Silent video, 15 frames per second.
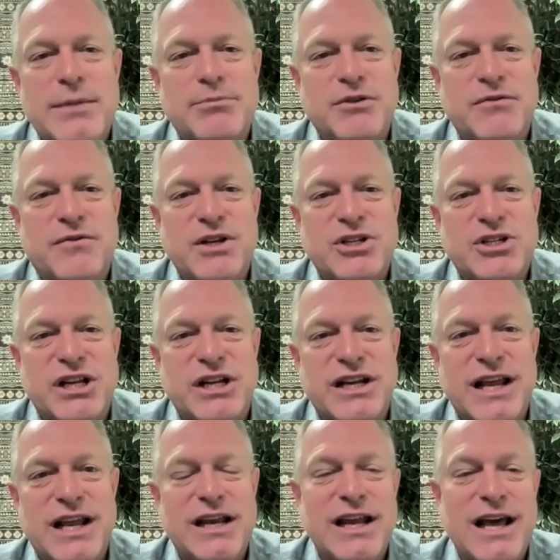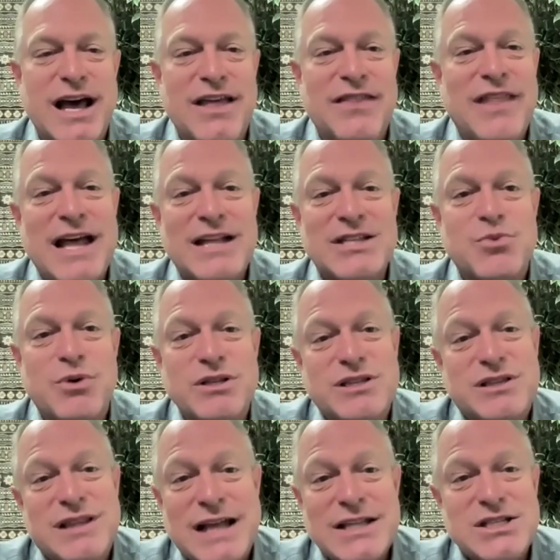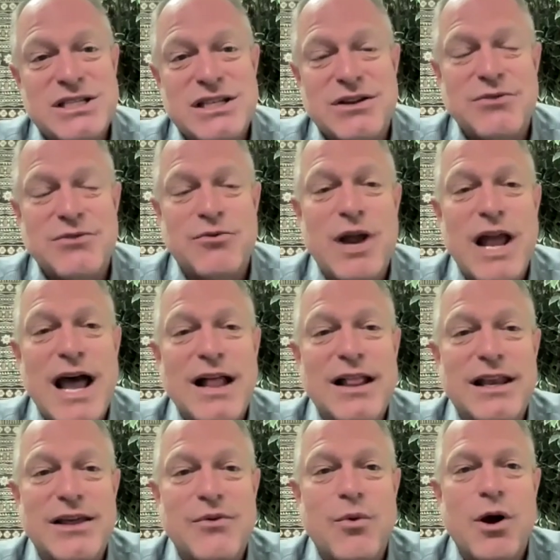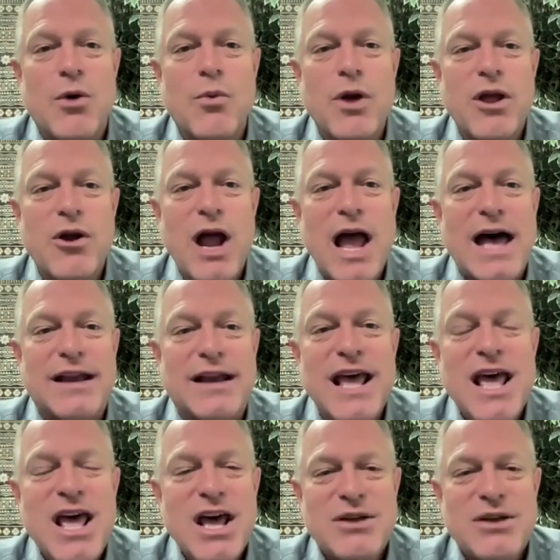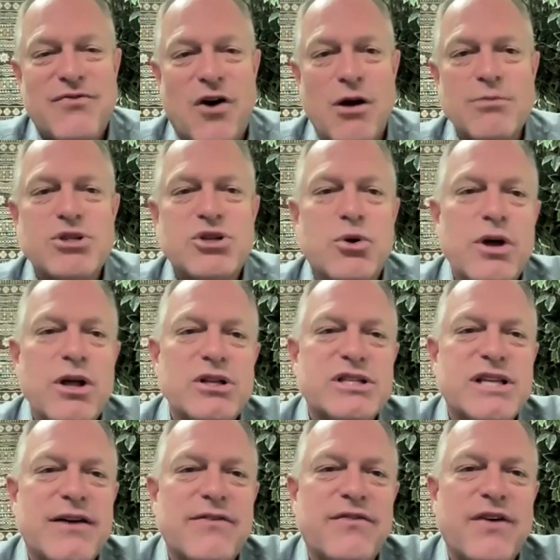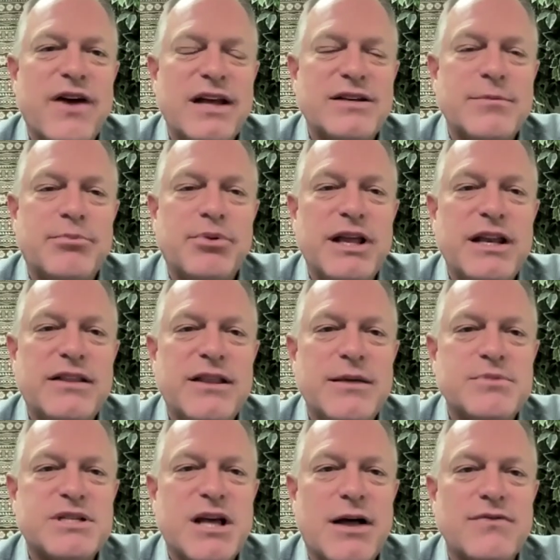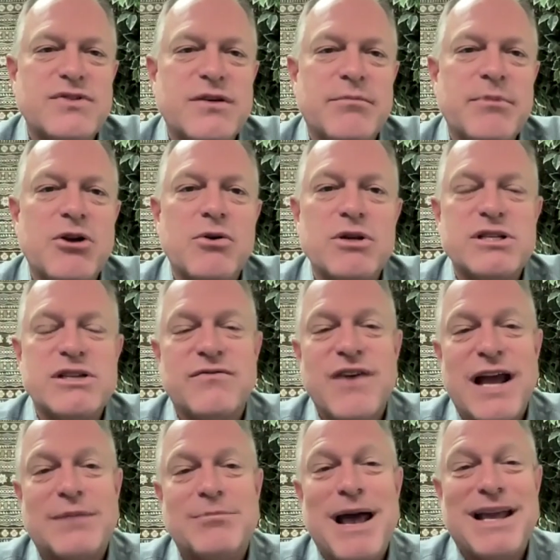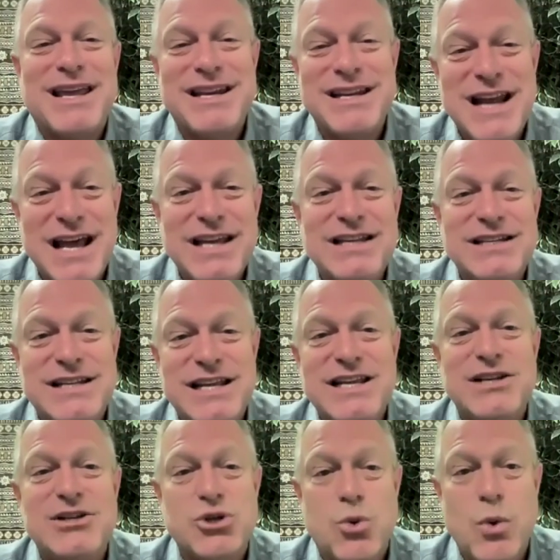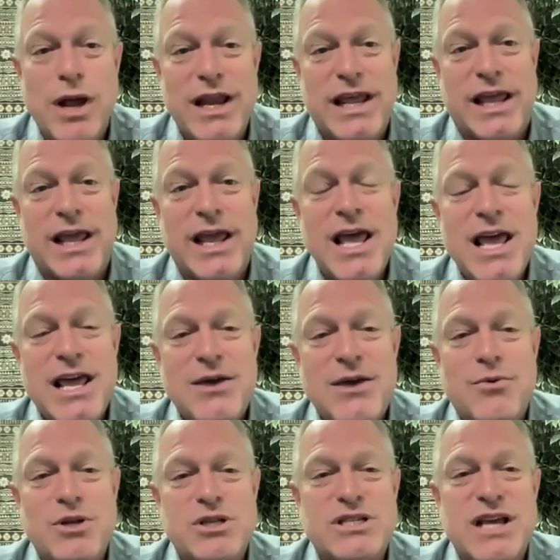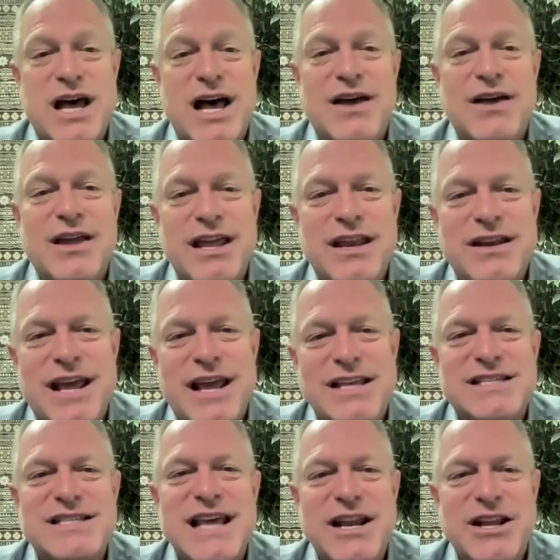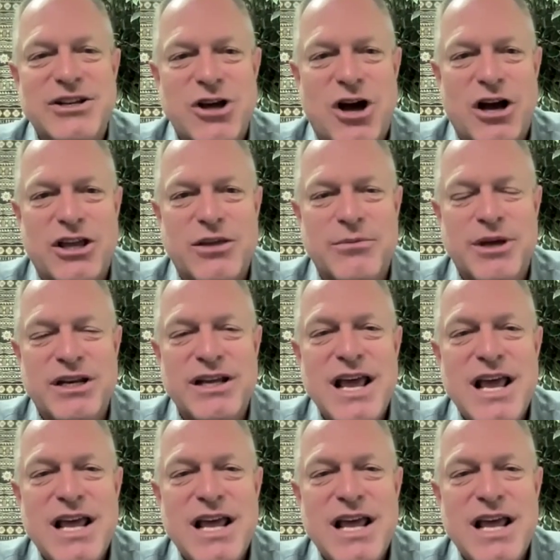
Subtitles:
up deficient. And that's the reality where we are at. Farm soils have depleted themselves of minerals. In fact, back in 1920, it was in a Senate document